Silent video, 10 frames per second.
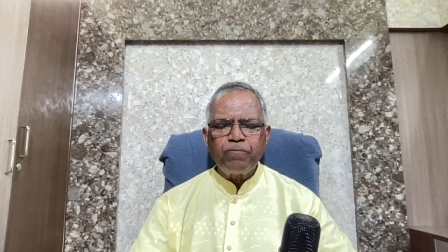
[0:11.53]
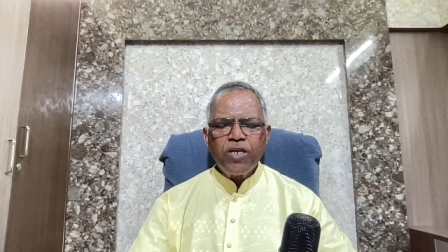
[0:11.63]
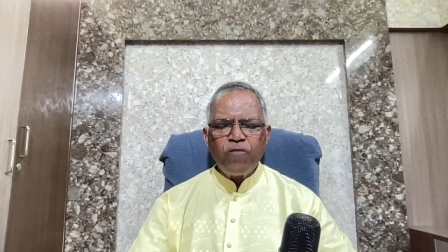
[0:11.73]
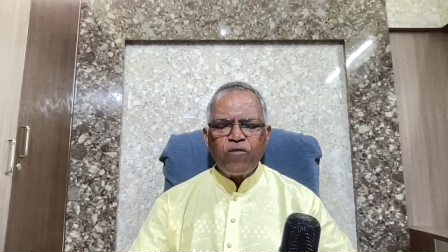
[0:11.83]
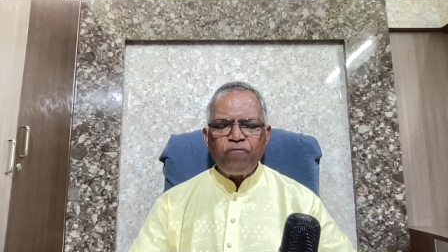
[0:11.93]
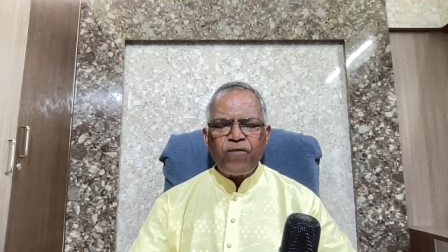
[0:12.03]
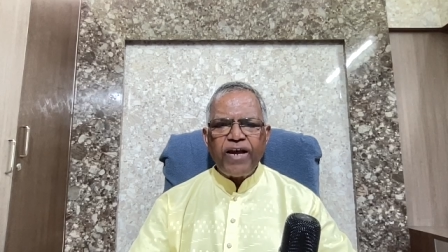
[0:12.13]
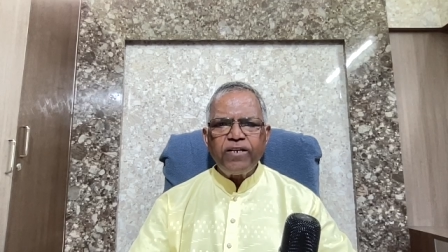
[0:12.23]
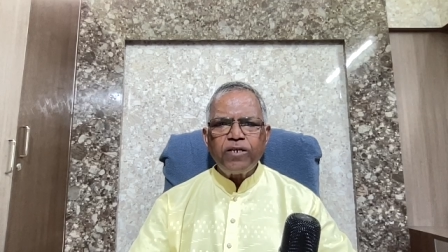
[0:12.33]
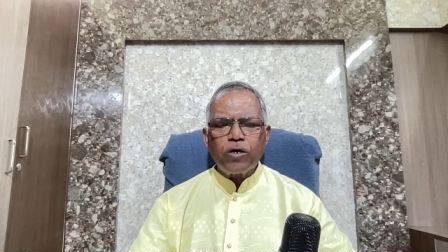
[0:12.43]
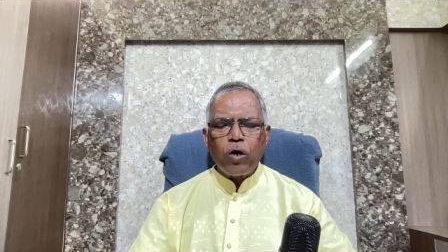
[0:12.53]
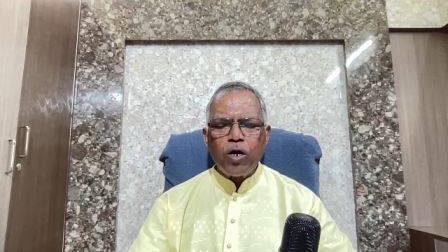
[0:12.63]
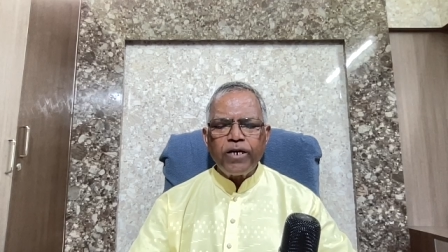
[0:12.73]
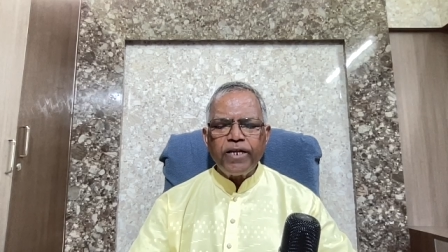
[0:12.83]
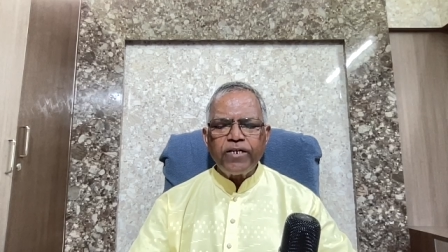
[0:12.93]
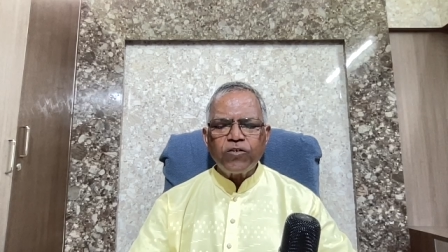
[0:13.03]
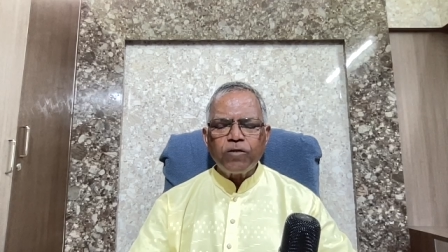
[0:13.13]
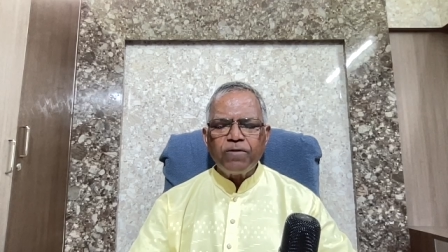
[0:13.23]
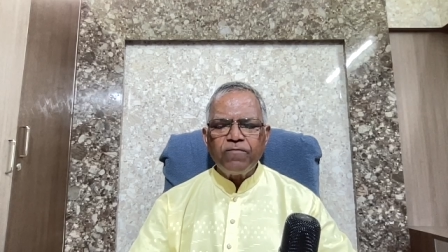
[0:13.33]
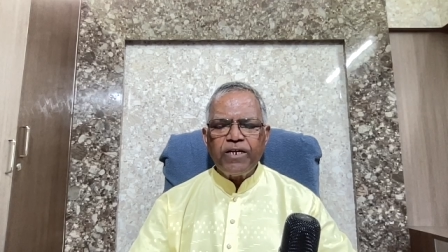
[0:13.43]
If you find the contents
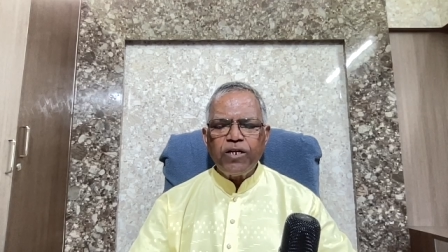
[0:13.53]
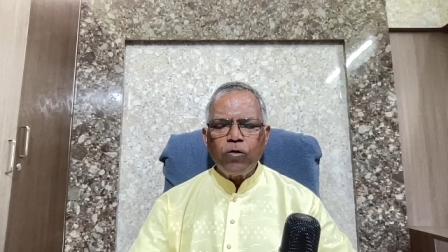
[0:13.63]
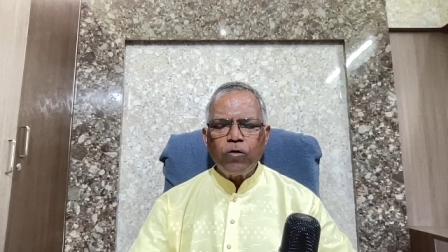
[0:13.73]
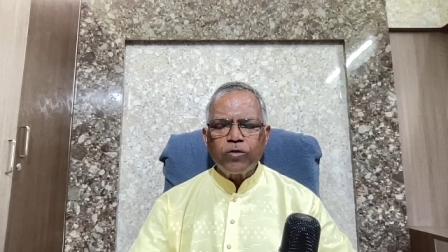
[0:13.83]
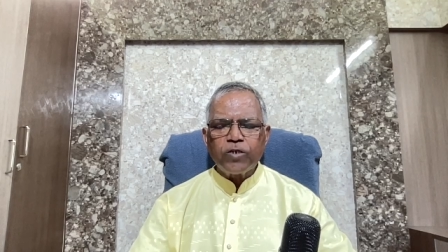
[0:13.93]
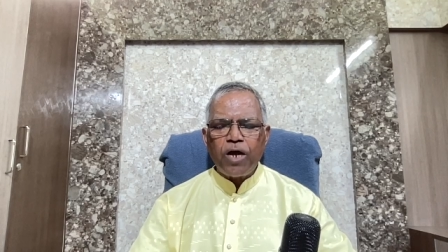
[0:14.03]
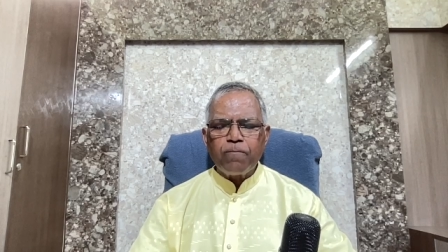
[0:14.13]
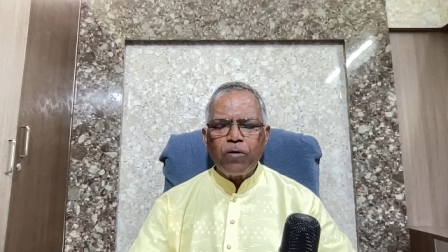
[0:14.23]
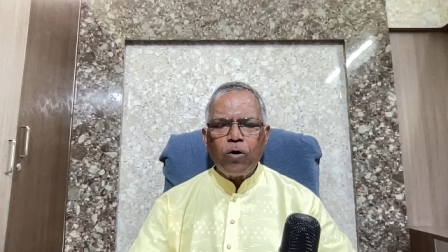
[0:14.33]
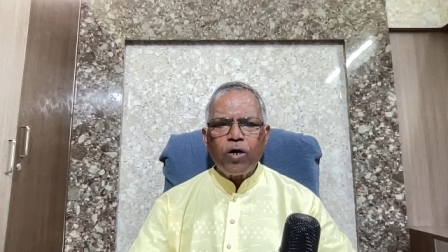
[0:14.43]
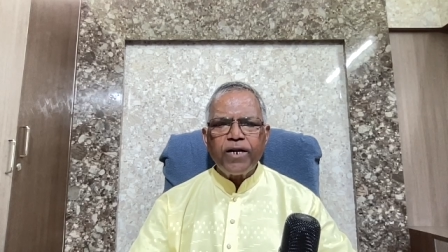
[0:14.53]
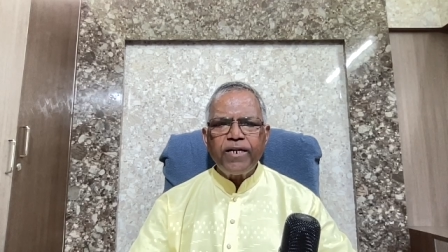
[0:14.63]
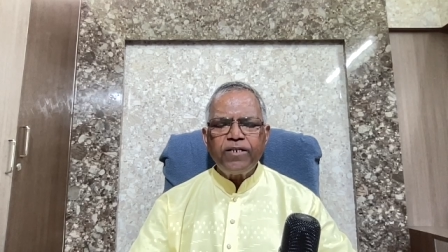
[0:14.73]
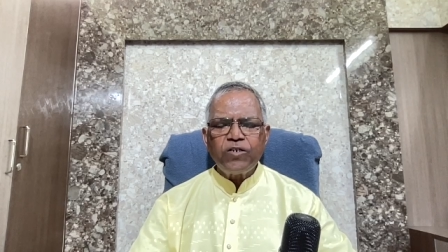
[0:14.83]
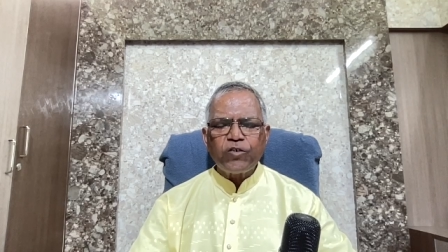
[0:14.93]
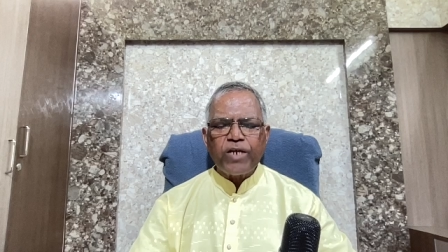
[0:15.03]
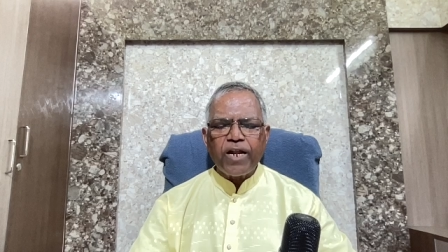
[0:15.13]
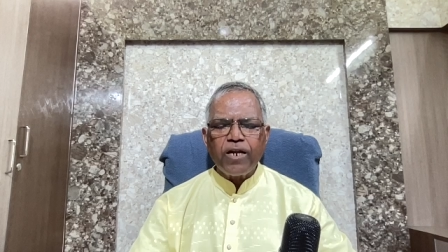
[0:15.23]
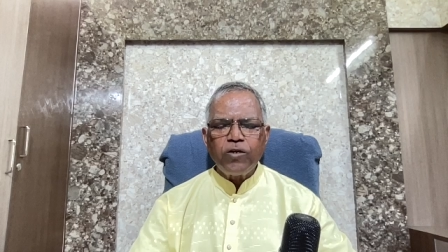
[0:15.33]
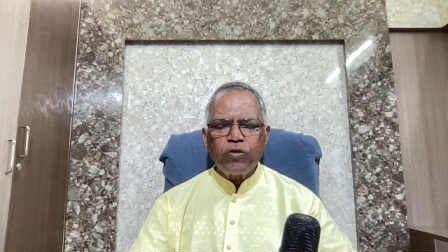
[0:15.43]
of the videos uploaded in this
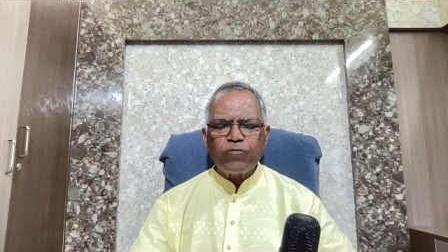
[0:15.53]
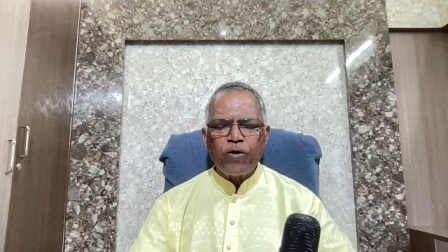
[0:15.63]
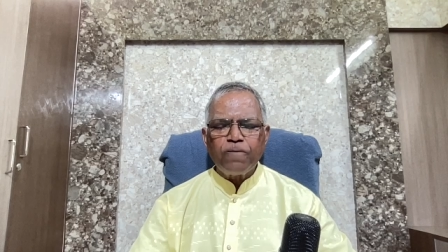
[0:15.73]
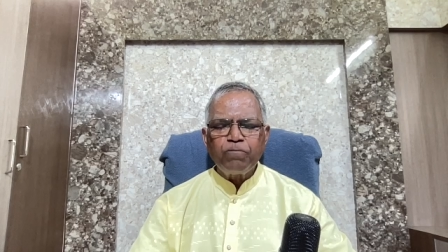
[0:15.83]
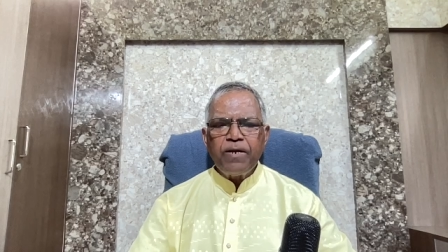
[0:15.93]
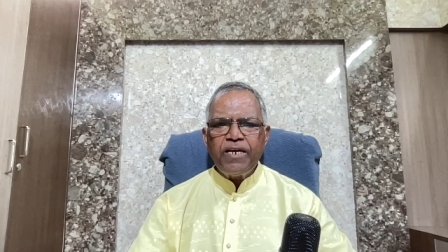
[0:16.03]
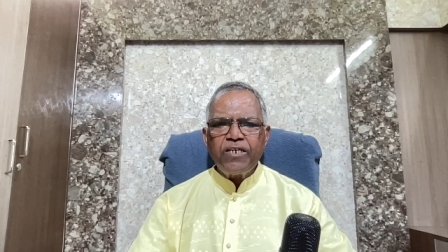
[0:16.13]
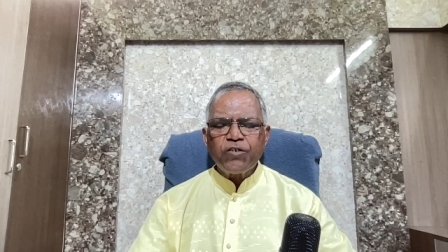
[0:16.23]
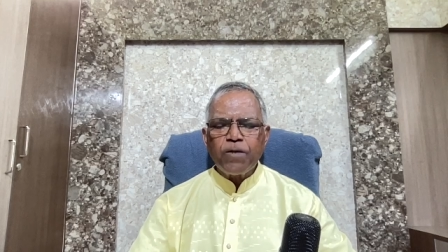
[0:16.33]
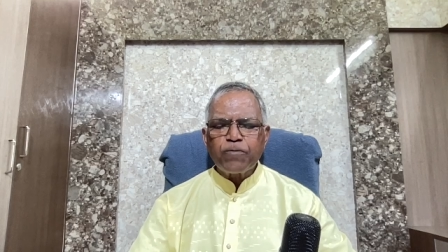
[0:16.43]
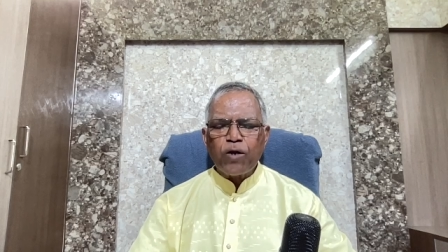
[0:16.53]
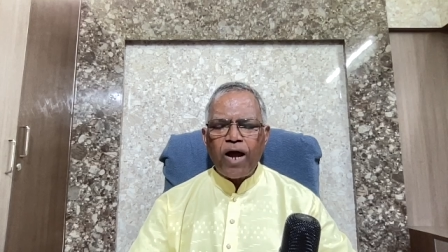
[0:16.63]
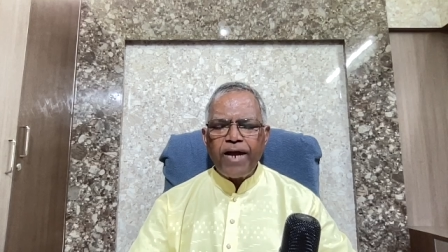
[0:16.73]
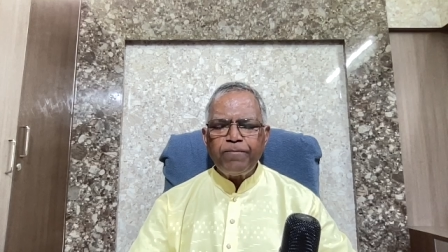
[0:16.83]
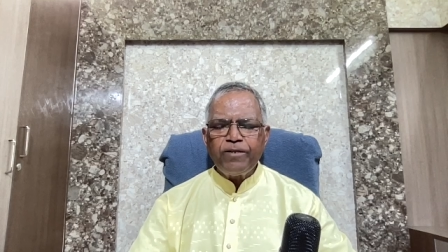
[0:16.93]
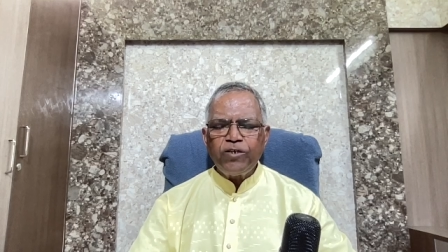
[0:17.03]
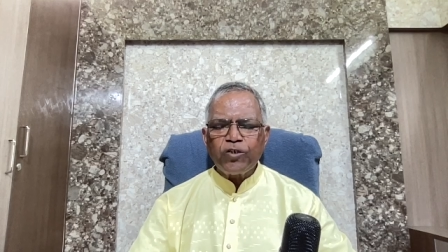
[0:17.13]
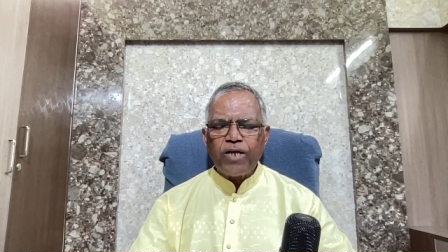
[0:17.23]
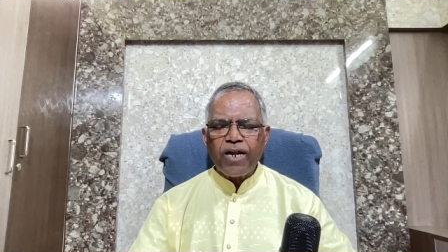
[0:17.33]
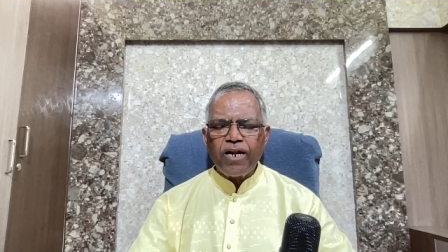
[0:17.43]
channel useful, please subscribe to this
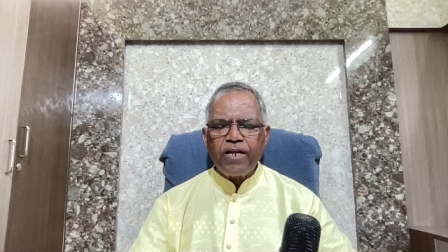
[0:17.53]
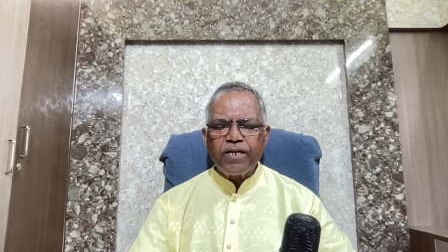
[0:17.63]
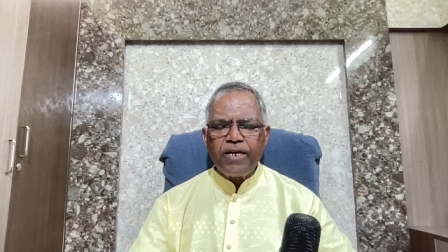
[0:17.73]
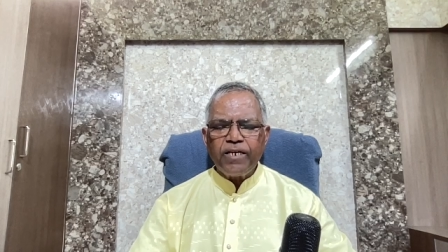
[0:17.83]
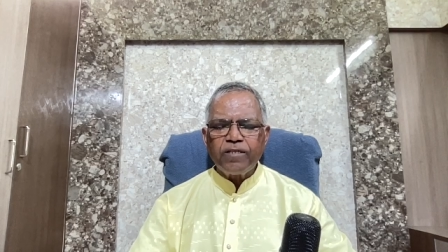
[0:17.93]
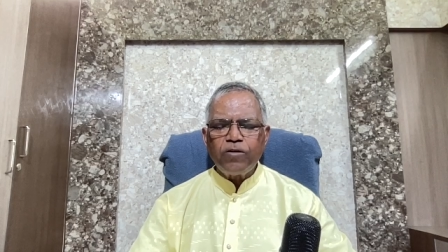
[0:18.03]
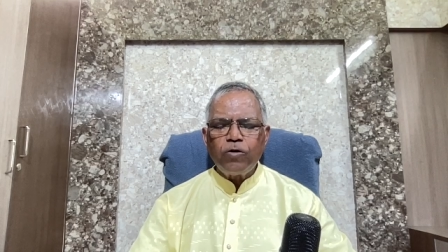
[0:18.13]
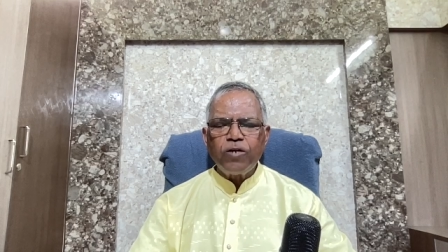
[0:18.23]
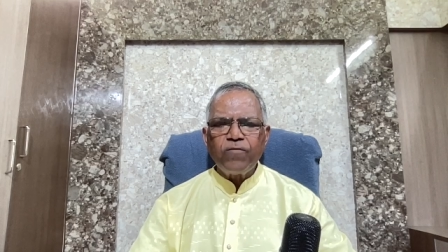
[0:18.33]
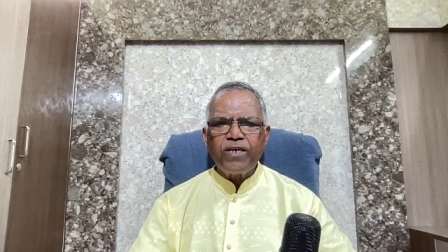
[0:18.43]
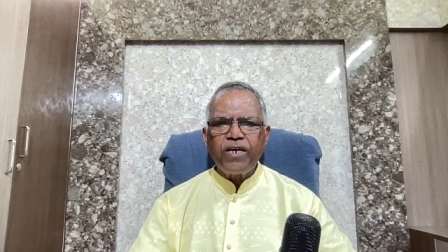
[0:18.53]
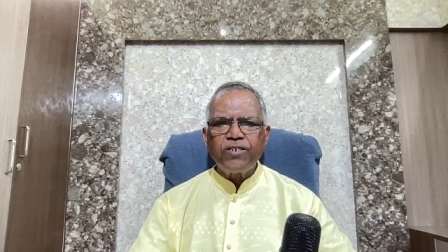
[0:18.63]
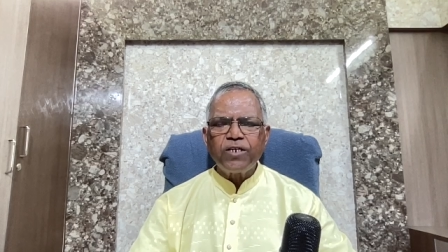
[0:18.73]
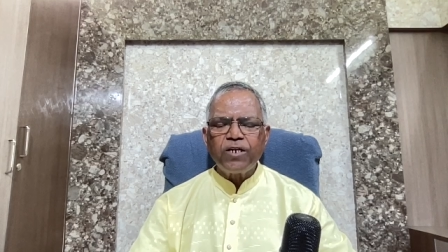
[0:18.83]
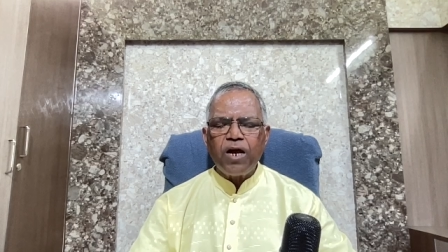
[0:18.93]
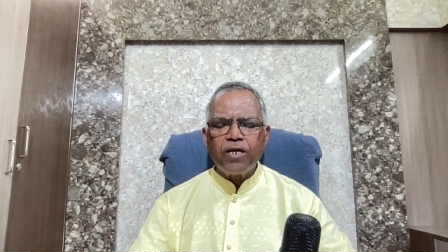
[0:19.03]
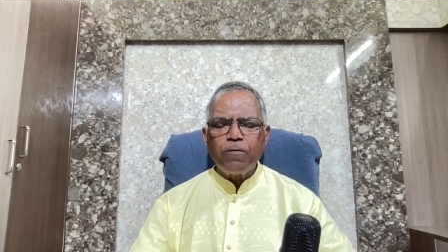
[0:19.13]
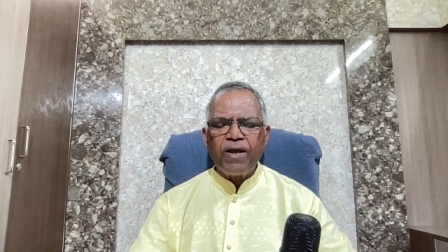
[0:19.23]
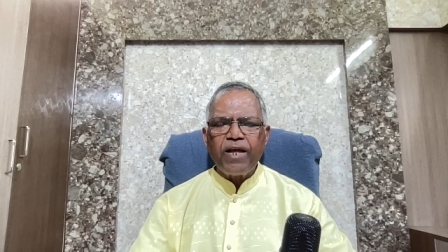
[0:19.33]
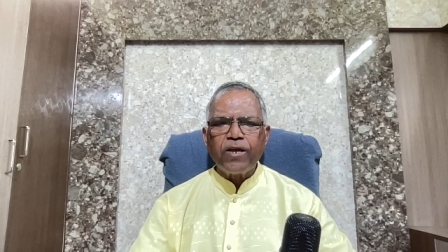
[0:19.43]
channel and click the notification or the
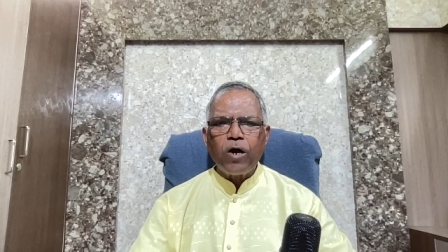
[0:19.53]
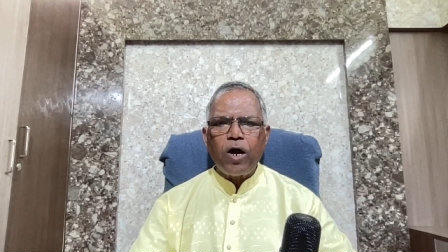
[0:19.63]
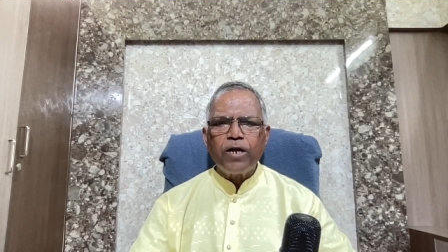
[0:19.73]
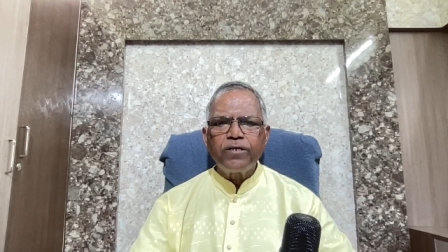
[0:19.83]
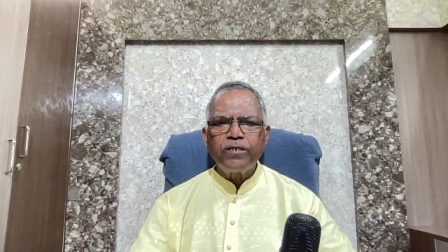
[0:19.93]
bell icon